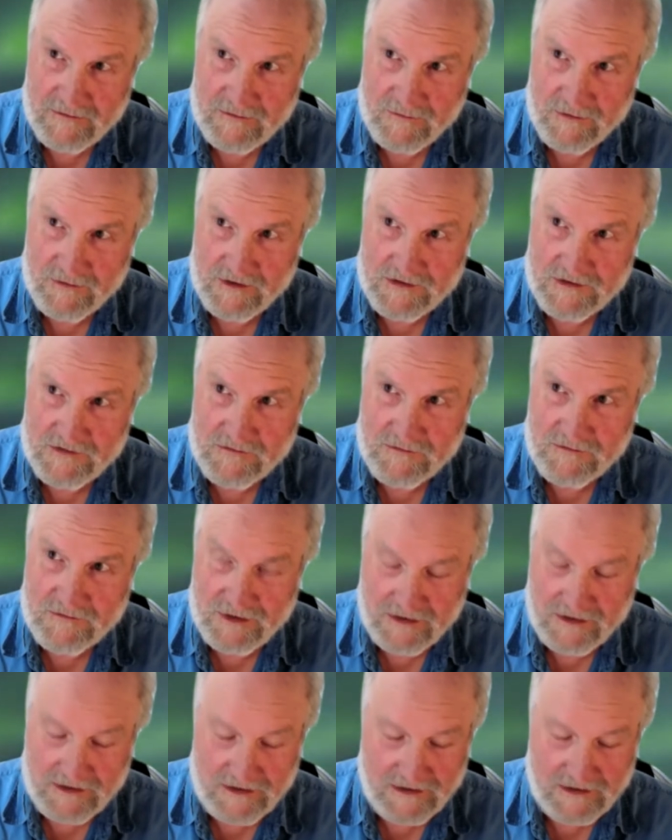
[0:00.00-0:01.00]
was
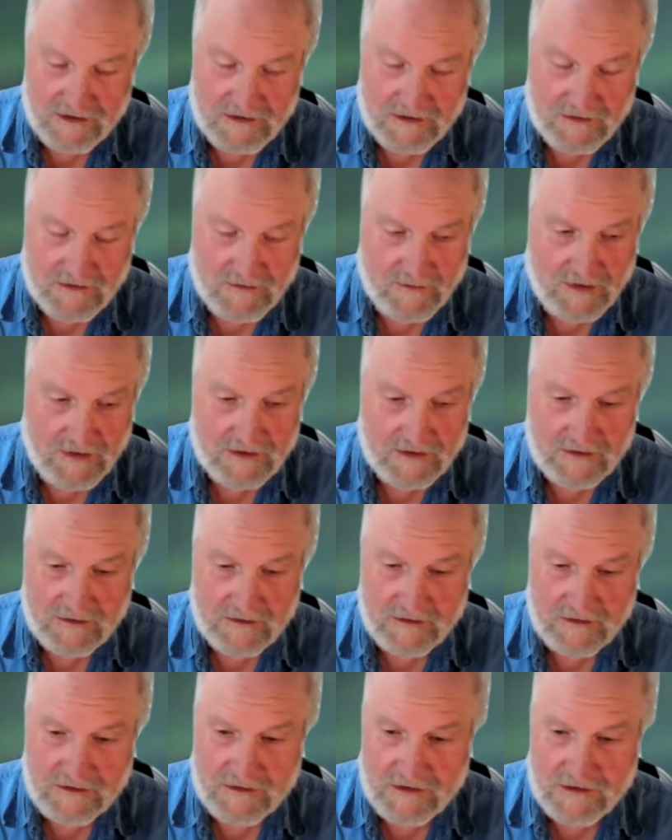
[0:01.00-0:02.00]
really
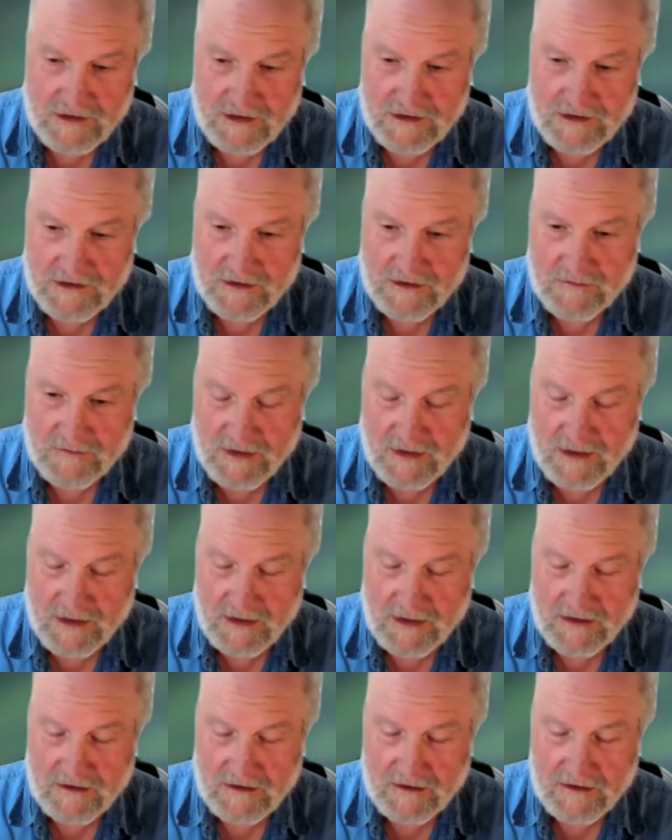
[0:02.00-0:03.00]
instrumental in changing
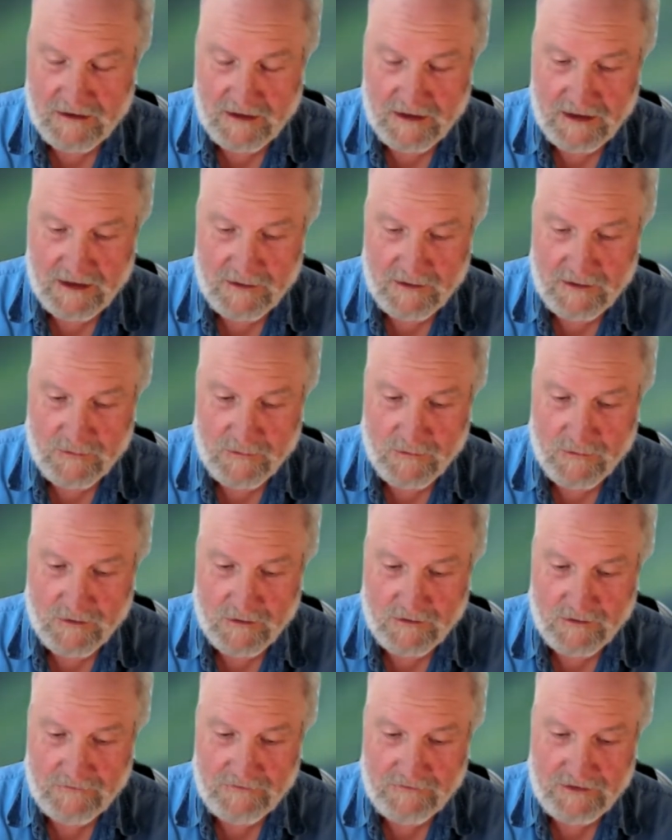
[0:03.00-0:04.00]
my
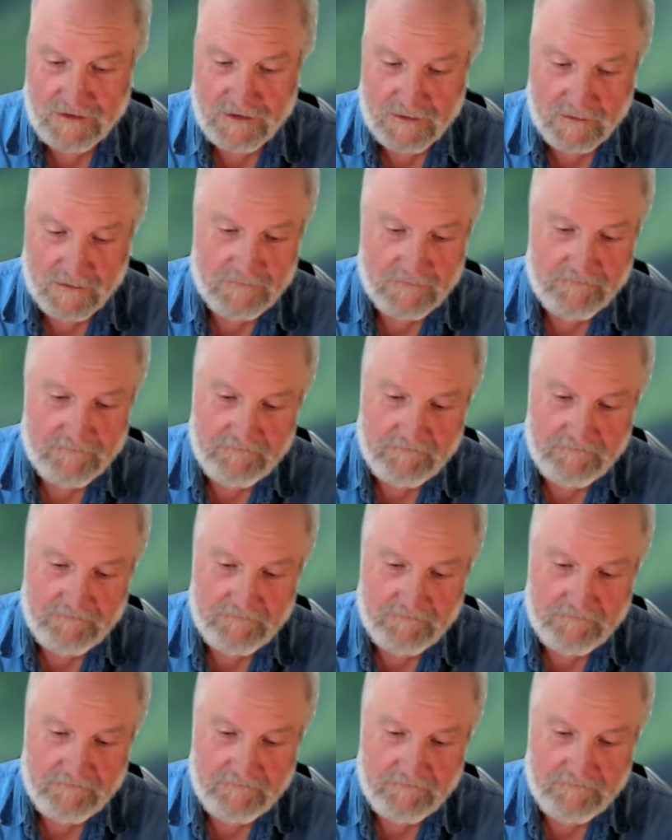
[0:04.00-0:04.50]
worldview.